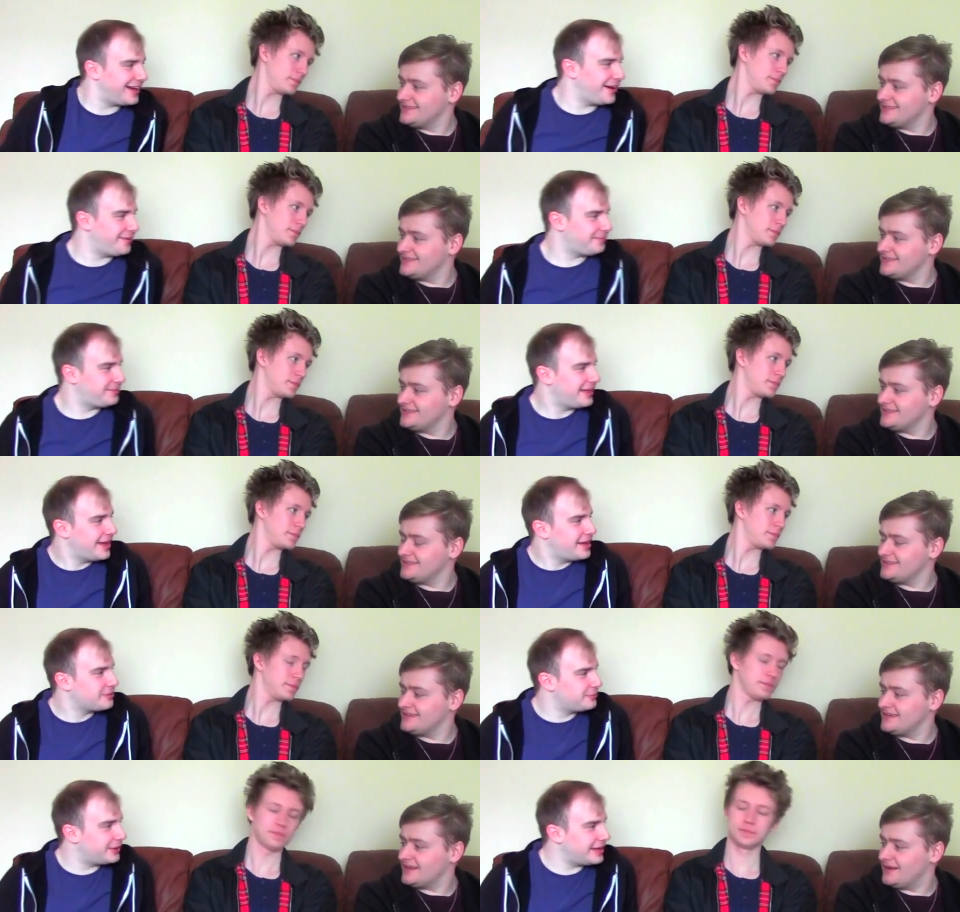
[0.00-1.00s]
Speaker 1: Um,
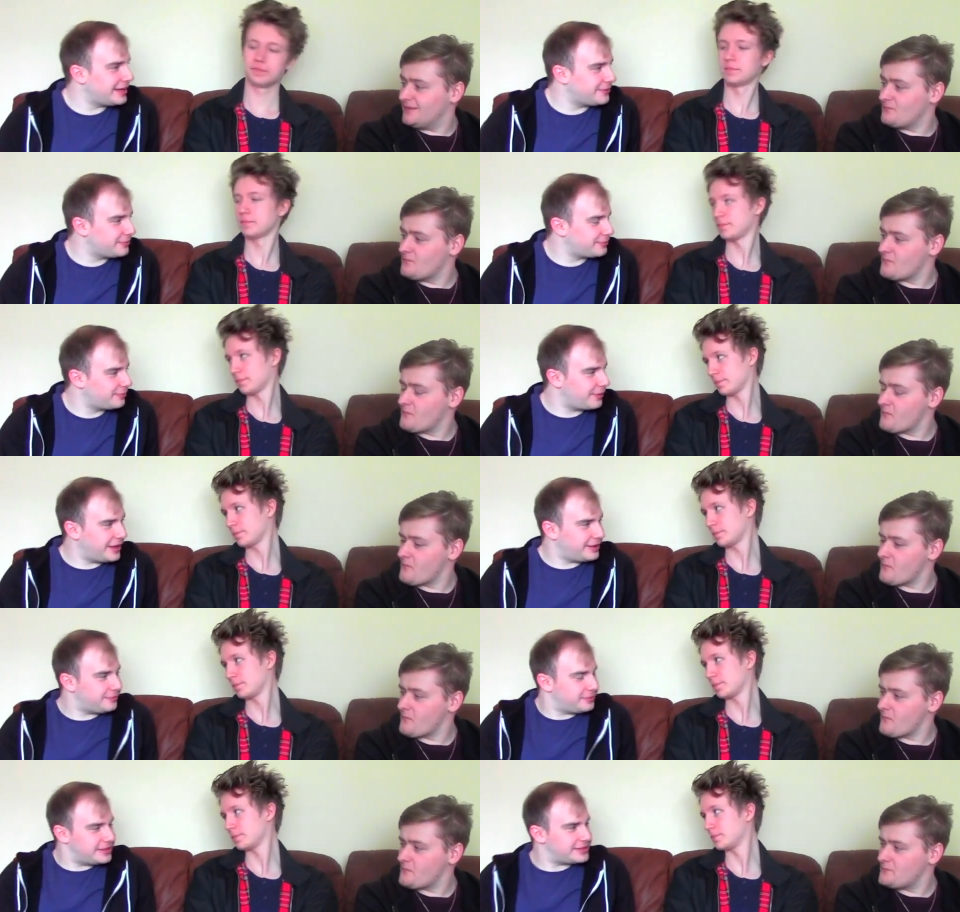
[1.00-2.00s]
yeah. We,
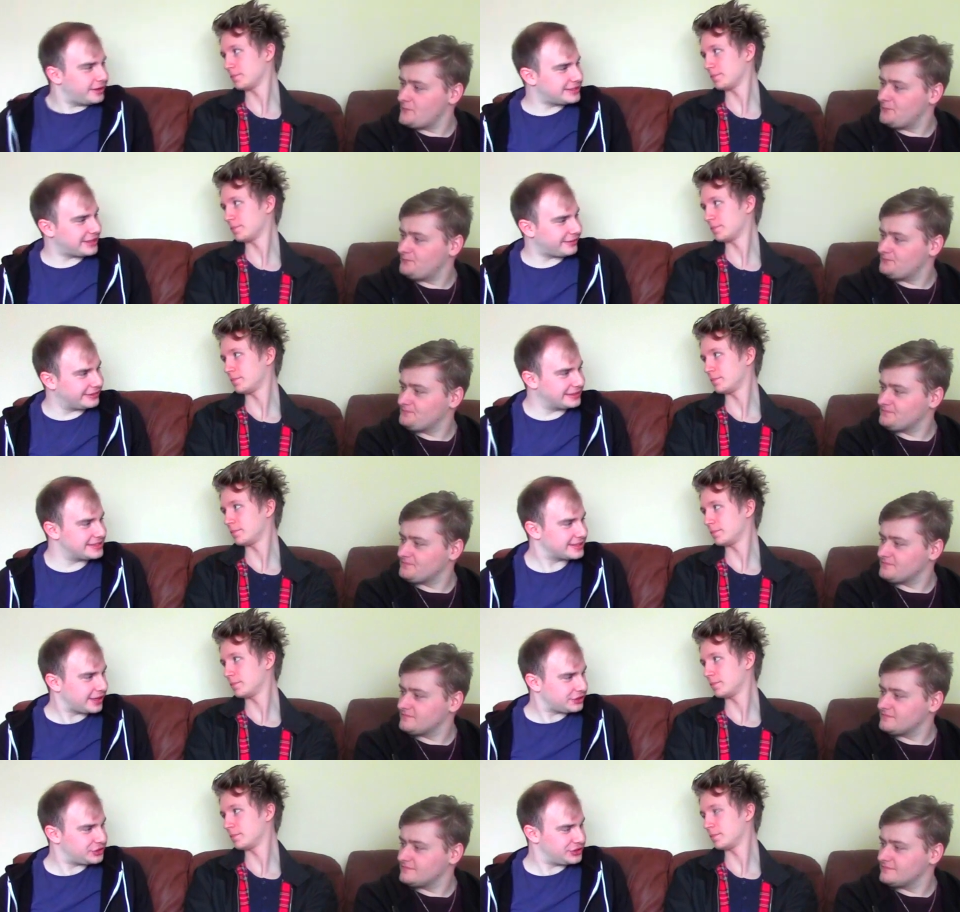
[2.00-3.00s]
we we started having
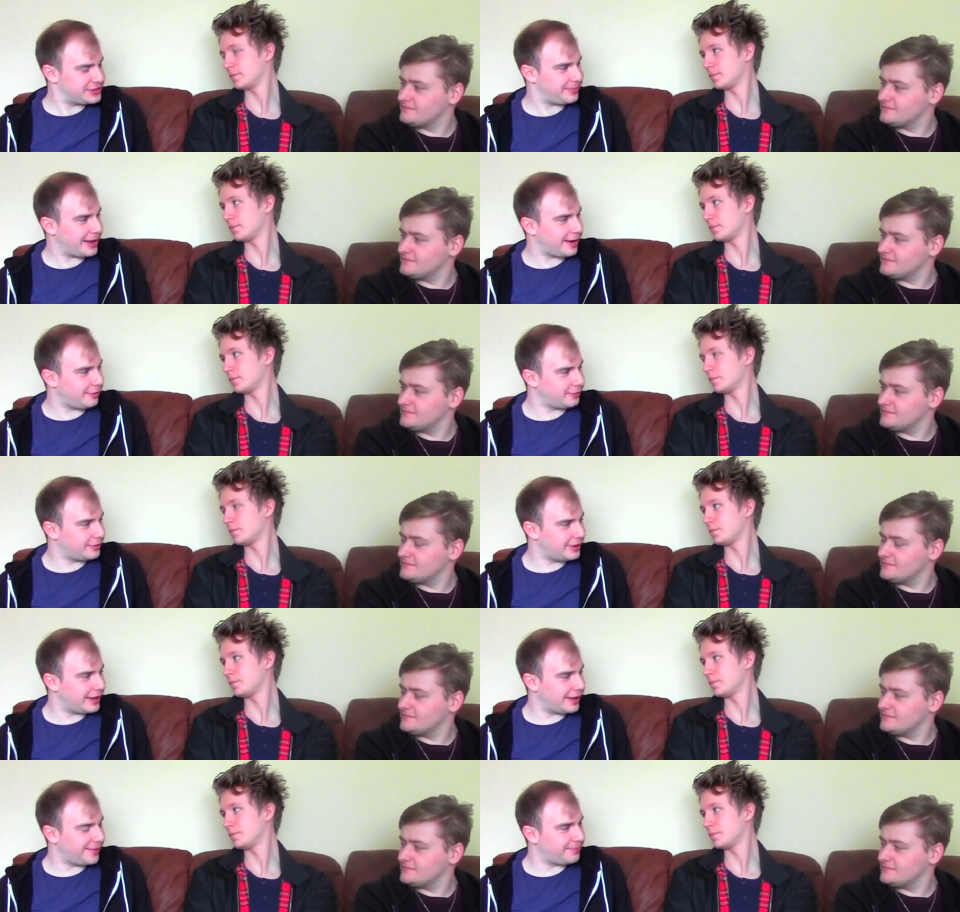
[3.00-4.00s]
discussions about
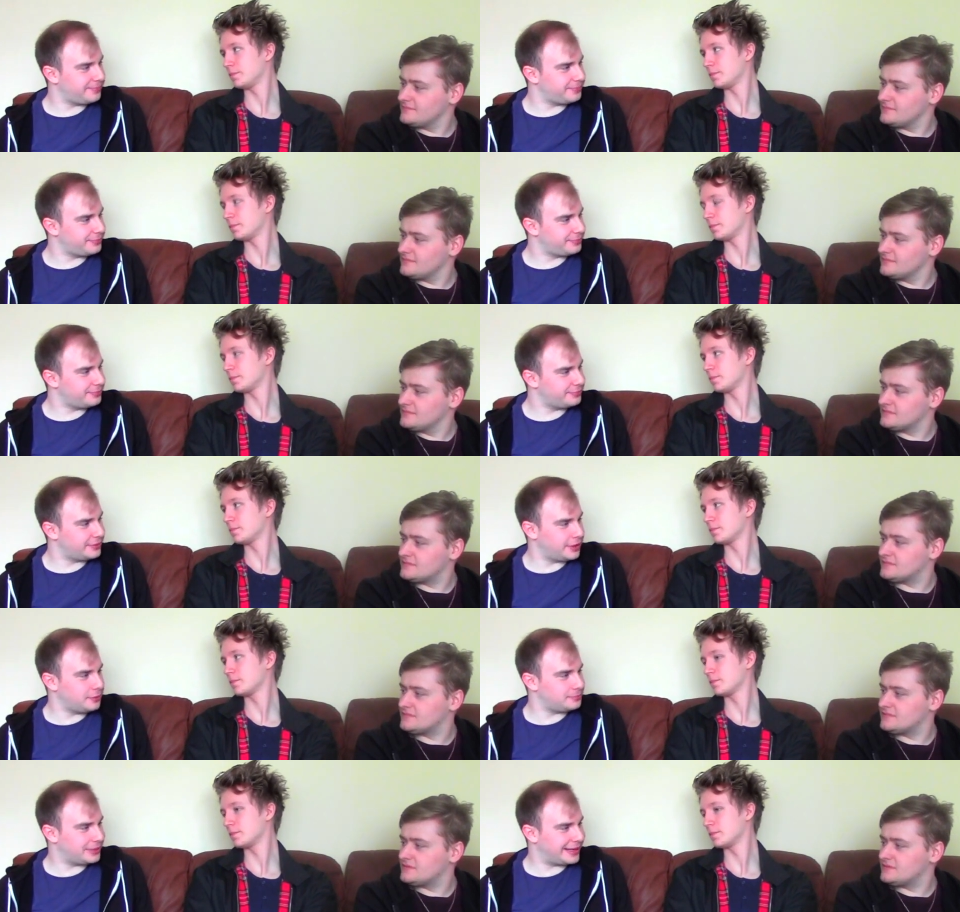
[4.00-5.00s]
um,
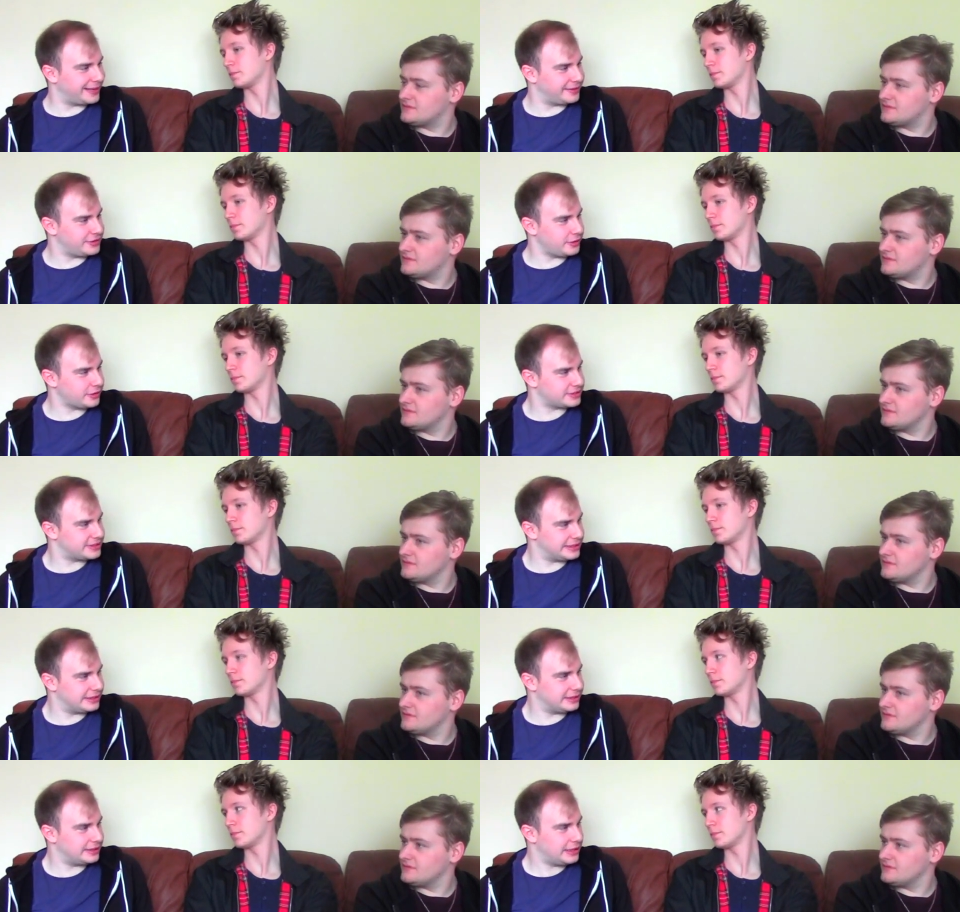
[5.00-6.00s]
you playing the
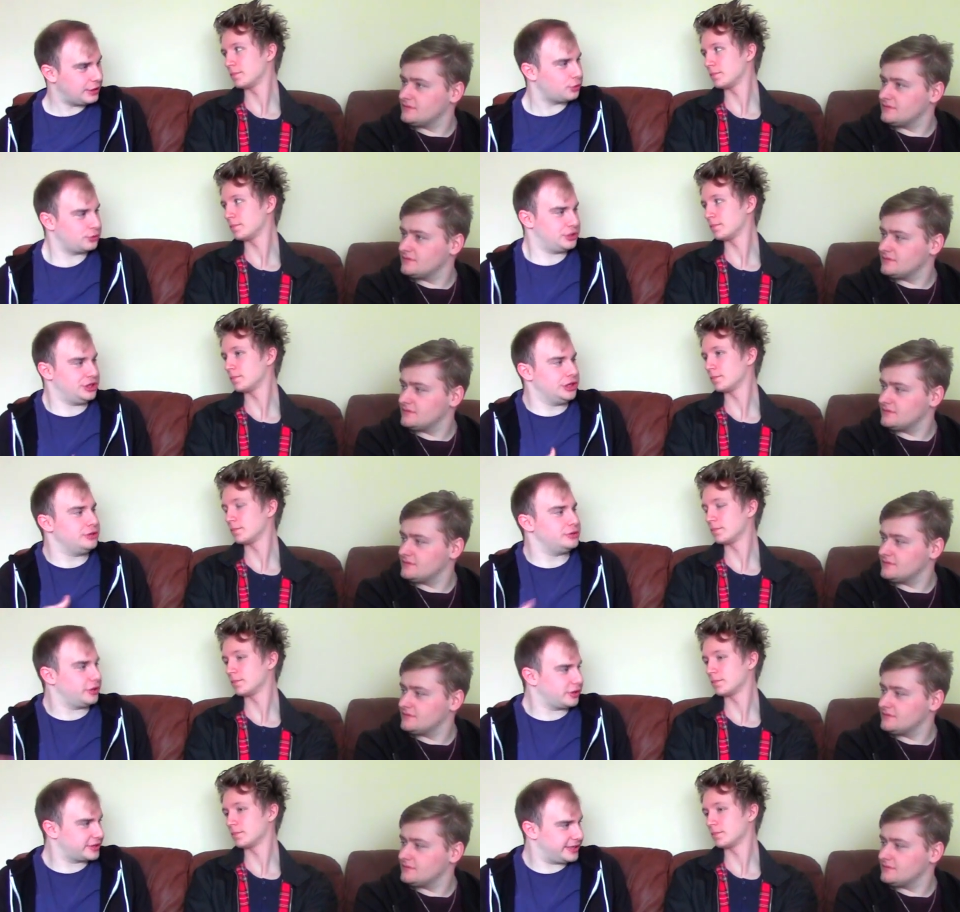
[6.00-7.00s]
Doctor or a new
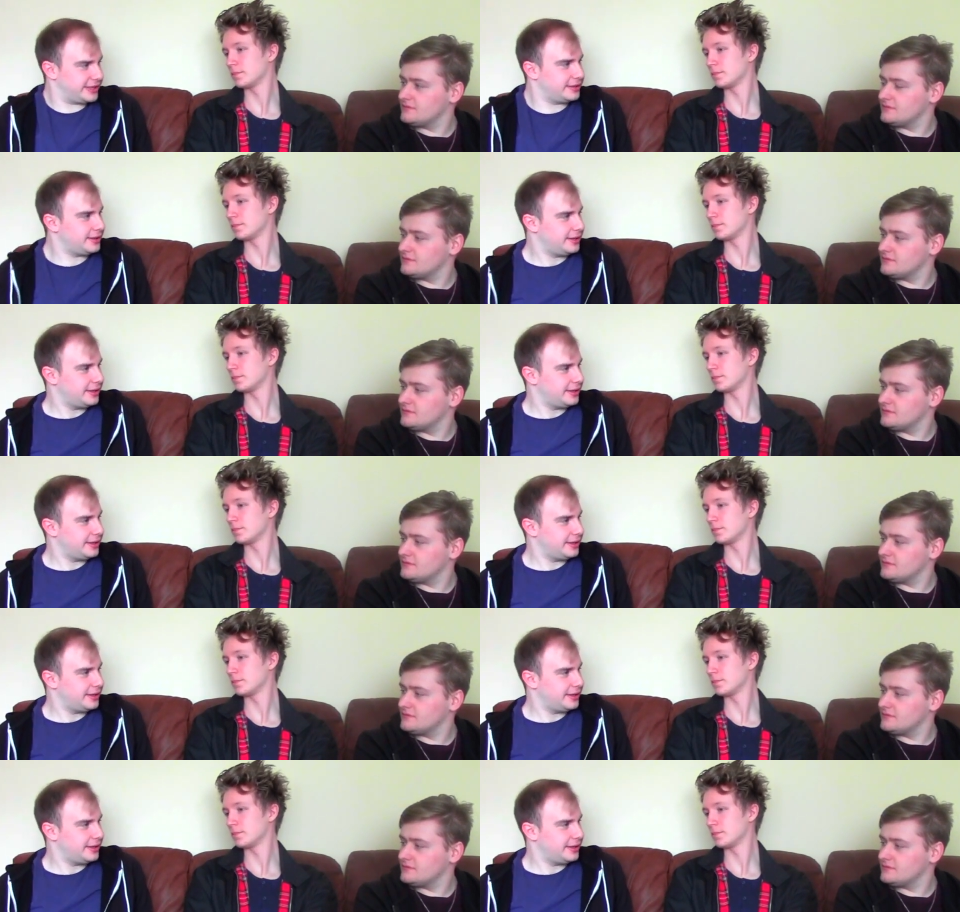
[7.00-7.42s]
Doctor